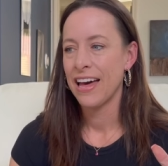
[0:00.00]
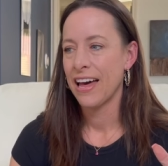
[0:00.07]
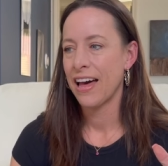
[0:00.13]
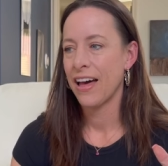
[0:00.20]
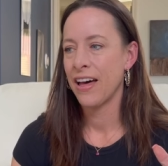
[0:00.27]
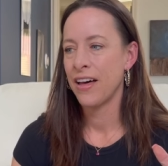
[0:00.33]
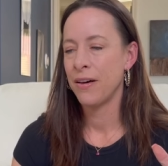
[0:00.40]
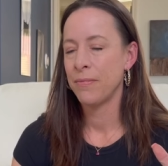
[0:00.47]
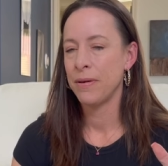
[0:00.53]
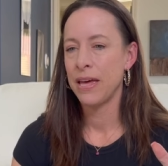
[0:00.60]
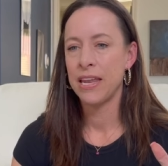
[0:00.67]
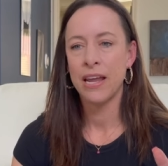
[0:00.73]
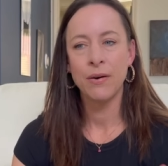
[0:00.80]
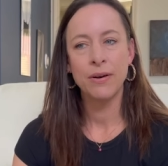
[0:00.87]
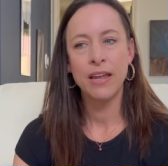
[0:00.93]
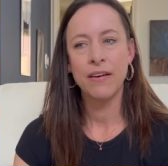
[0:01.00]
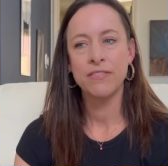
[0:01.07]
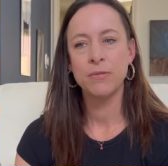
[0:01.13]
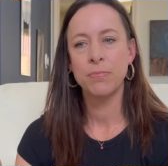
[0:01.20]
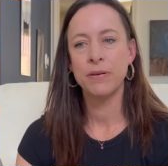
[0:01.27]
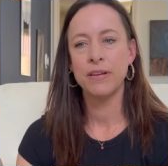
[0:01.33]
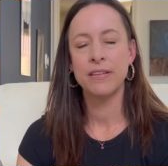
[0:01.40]
um, and I would have to
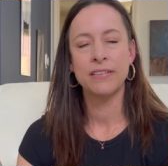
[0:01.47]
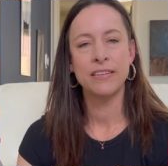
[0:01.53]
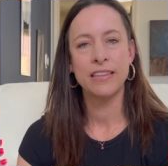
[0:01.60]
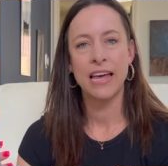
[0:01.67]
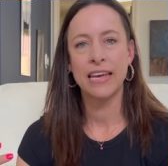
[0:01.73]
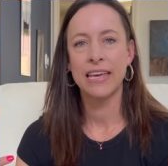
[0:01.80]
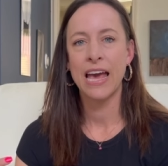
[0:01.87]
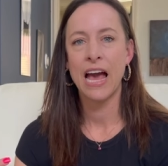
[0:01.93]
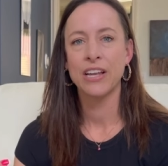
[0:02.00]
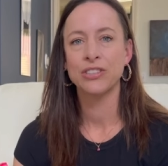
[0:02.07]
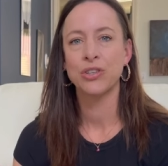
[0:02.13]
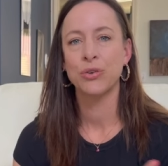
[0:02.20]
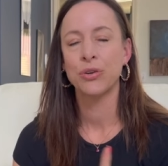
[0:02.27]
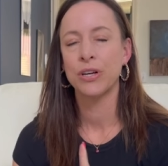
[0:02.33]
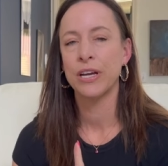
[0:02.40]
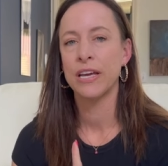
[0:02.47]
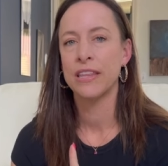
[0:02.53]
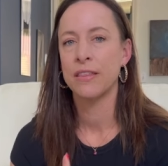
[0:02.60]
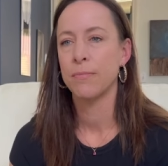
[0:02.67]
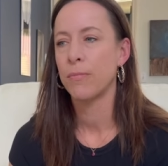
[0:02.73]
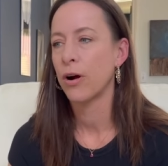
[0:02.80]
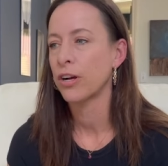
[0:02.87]
put into that category
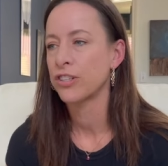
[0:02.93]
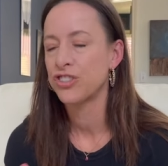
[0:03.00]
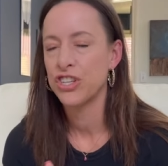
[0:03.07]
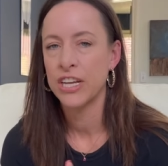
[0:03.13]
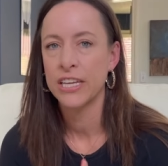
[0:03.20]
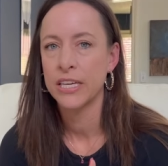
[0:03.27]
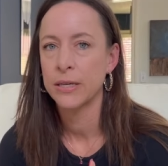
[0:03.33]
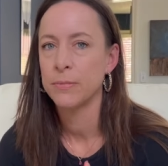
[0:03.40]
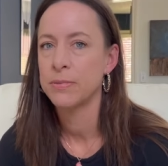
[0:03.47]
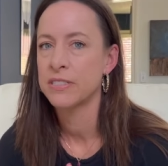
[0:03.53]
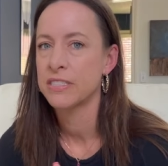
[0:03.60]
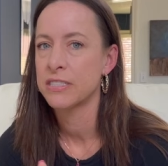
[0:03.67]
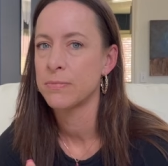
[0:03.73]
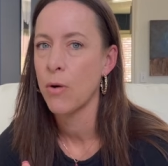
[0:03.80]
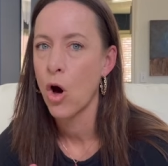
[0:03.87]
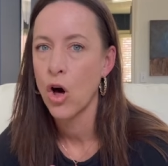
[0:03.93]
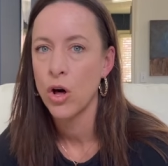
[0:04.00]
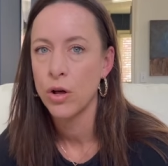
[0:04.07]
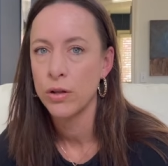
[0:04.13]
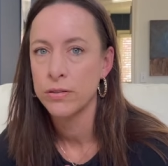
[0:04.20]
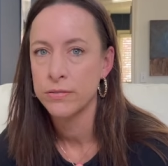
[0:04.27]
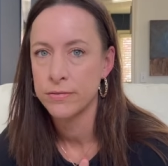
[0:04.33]
the Marc Jacobs
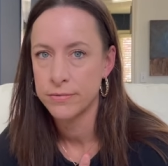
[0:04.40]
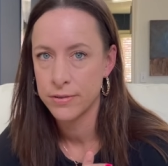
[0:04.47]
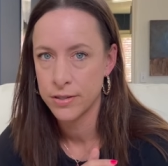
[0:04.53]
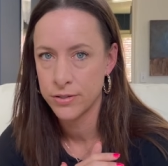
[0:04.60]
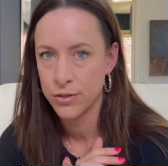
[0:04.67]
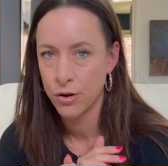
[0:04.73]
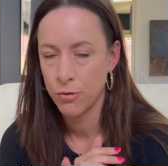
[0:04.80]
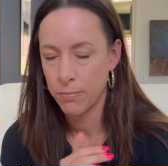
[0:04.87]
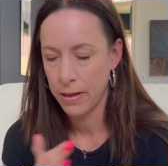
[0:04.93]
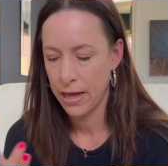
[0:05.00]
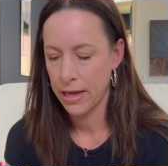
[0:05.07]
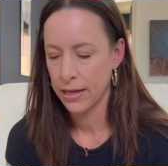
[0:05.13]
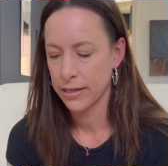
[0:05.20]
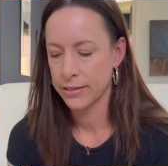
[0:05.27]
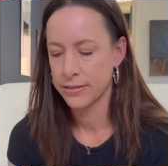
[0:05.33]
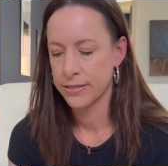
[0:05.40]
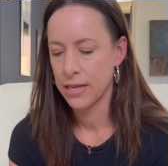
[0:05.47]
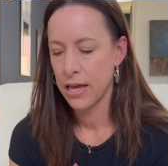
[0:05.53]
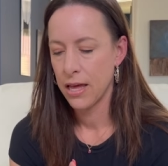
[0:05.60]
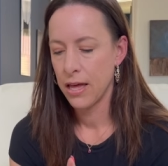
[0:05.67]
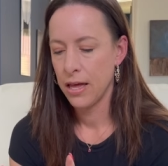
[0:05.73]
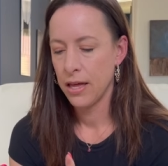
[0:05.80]
small, the tote bags,
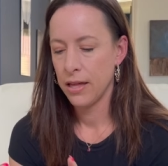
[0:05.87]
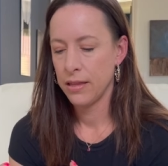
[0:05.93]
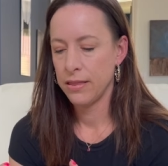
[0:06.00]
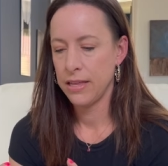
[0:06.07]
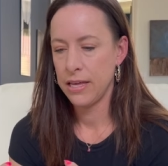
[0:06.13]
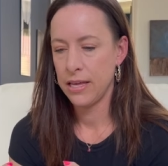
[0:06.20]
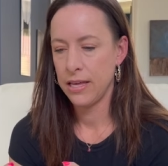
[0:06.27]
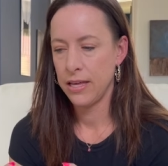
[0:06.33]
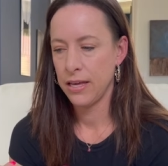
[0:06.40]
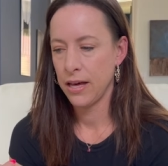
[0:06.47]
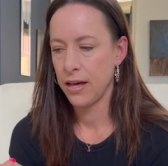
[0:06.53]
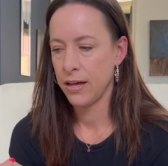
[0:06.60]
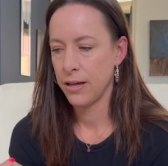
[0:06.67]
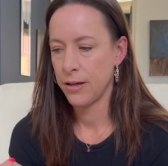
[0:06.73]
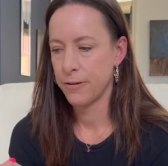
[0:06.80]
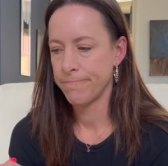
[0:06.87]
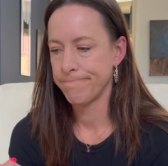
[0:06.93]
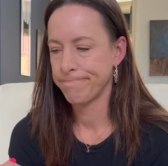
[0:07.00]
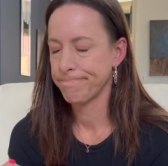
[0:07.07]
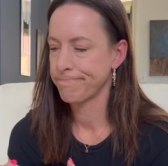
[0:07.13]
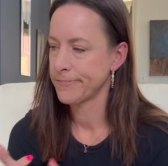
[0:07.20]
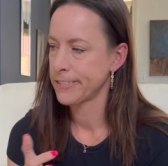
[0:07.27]
the um,
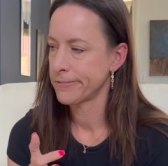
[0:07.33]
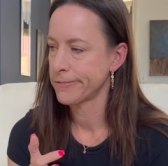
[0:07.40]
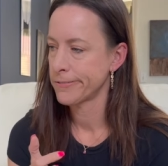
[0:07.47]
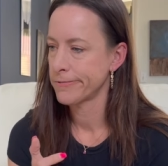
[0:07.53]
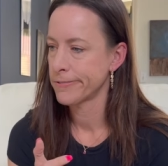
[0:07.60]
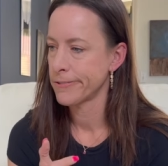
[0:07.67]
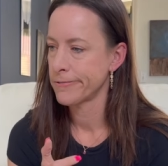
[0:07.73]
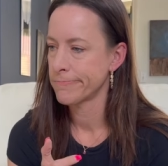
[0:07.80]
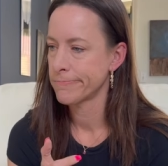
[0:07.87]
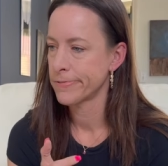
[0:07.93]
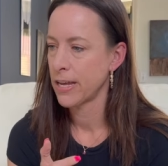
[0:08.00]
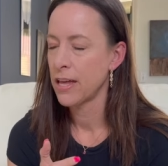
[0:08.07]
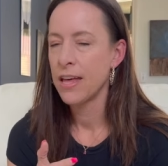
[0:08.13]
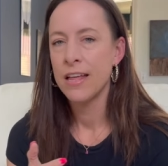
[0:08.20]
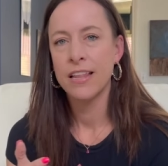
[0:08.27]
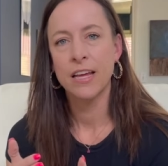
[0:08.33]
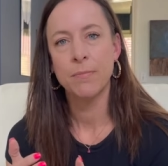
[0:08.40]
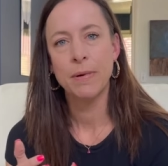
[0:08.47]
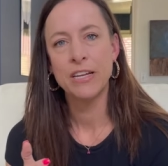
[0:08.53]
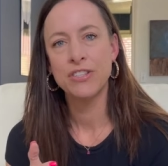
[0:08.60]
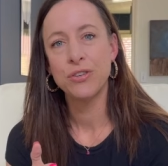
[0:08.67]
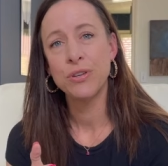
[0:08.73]
like
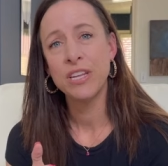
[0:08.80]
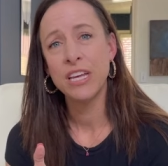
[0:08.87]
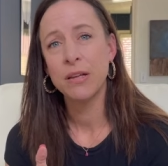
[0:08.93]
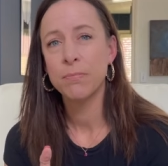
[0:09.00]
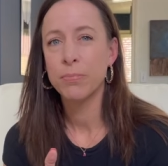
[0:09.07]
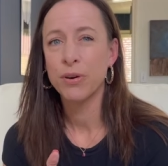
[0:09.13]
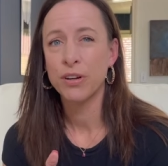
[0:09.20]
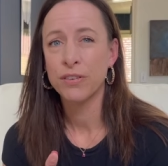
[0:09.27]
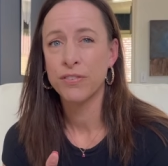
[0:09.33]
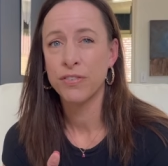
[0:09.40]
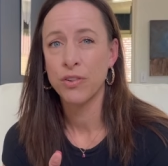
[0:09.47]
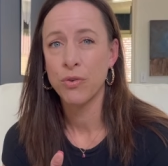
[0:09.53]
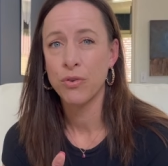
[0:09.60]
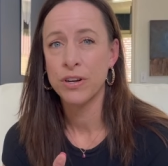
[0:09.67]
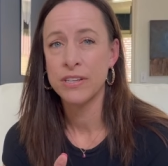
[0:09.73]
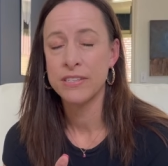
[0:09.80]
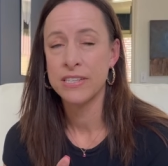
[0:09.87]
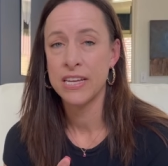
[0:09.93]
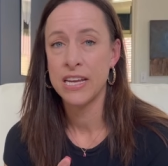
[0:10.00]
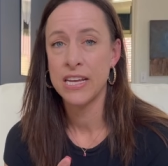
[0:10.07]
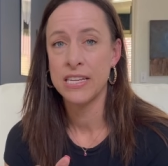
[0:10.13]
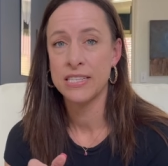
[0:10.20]
my and Bourke
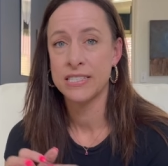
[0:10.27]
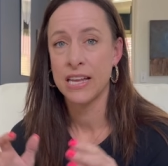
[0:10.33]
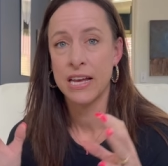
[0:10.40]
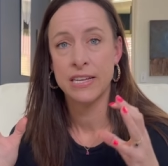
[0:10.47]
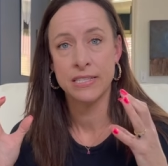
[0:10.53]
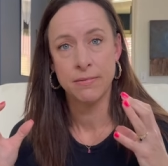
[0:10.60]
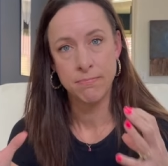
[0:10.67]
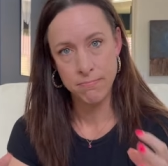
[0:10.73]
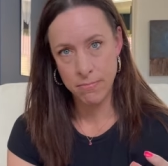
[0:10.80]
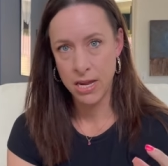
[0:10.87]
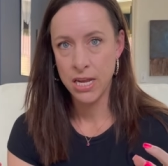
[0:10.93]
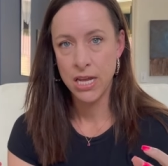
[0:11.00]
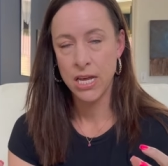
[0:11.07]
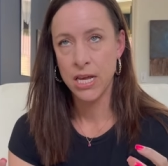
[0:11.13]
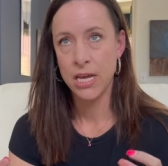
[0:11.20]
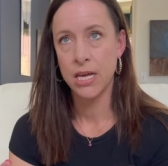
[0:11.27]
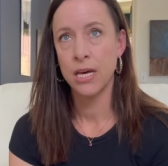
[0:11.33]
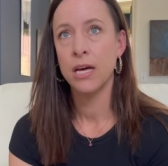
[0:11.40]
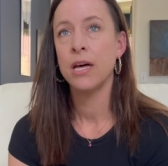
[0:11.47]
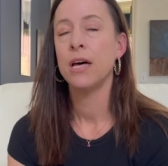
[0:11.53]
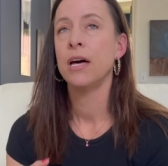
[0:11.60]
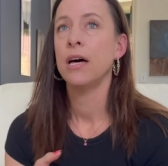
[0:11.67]
Florentine size
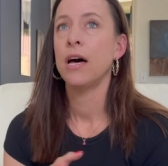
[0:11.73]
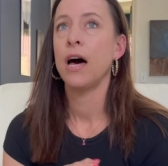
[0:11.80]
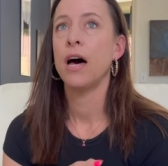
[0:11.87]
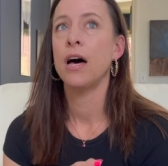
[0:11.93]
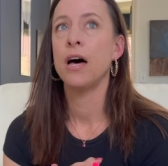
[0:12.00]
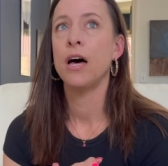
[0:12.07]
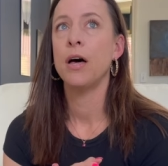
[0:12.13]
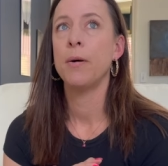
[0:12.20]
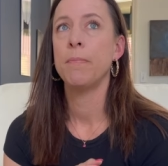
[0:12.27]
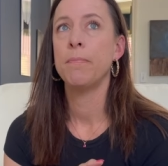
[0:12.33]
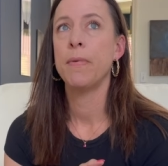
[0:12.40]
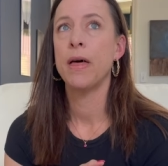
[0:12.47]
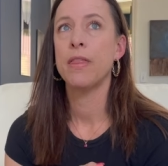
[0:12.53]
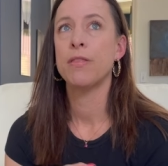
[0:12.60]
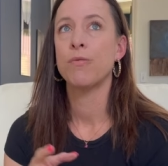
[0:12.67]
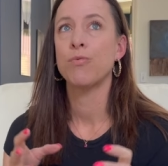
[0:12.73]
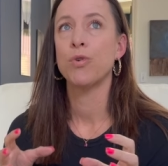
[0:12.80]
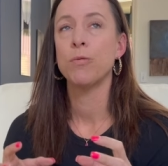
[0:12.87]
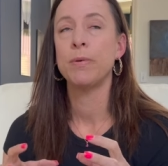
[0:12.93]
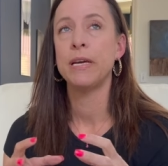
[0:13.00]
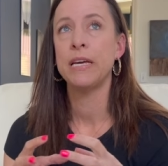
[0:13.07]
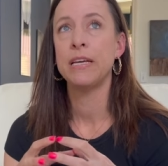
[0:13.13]
mini. Um, the
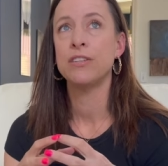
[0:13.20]
Ruby